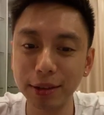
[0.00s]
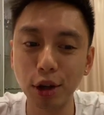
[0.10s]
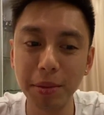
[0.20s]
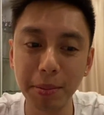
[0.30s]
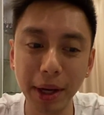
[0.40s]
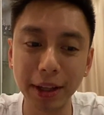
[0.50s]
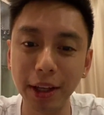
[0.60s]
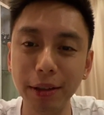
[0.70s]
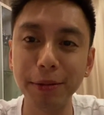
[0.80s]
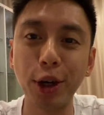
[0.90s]
going to be a big
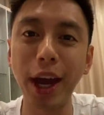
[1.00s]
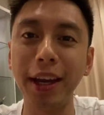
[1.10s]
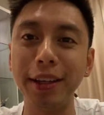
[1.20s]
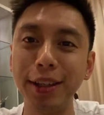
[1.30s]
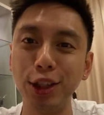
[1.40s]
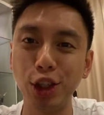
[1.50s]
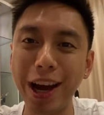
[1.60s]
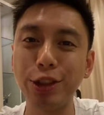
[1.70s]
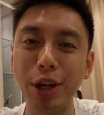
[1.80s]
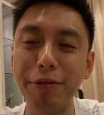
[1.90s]
deal. Okay, you
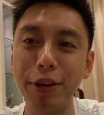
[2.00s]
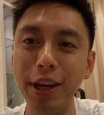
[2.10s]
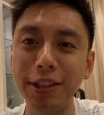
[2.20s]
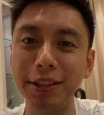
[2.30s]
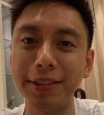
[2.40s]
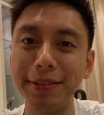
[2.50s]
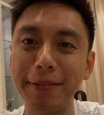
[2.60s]
guys ready for this?